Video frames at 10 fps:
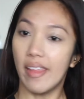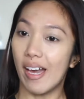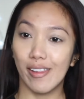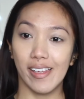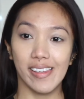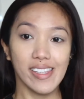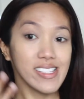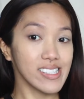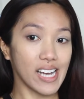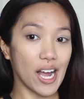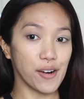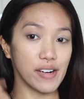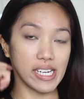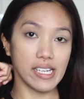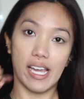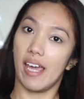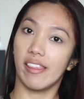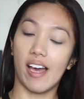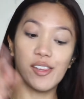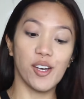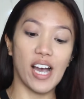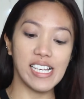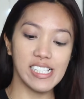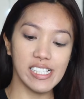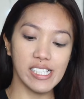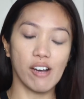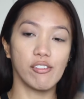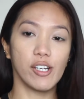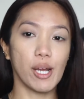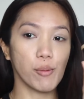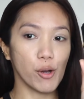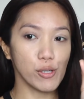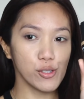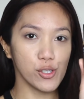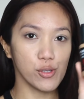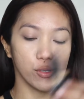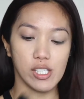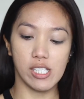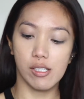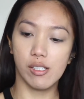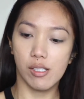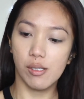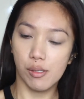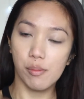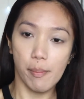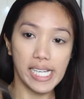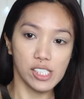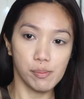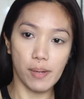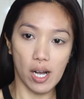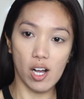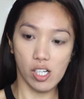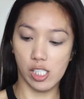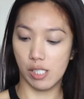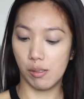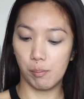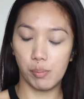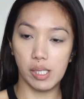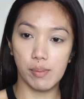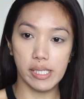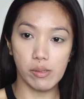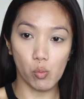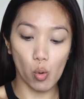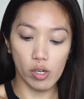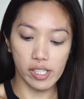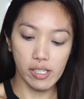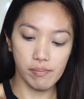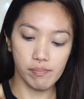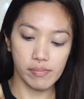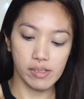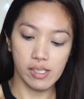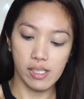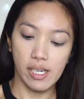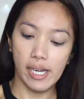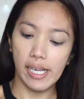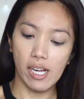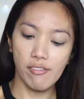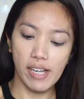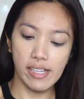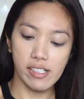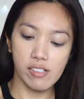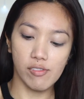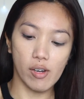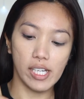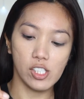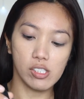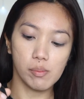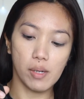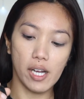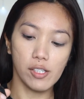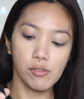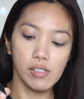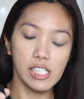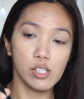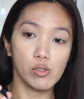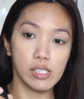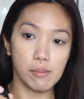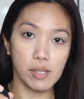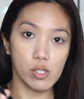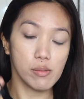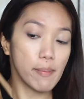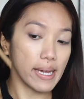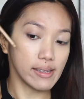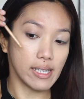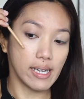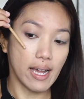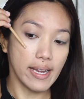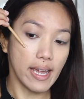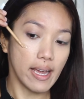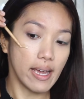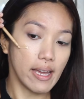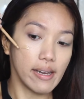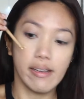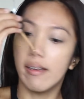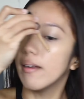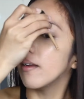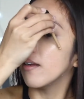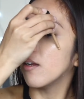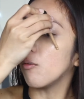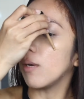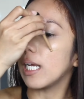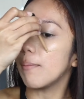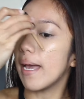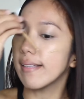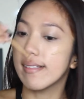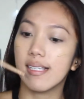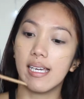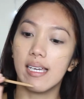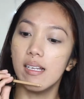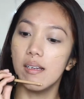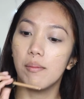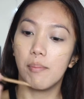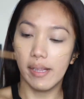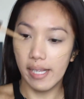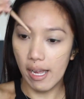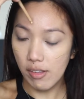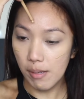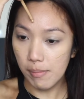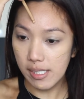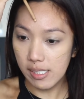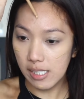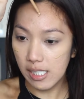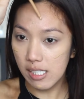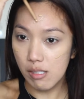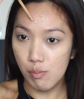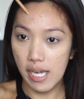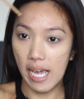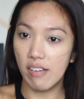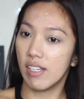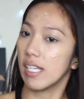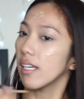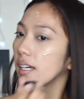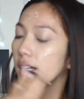Now that the scarring and the under eyes is covered, I'm going to use this Smashbox BB water. And I've had this for ages, but I don't really use it because back then I had really bad skin. But now that my skin is behaving,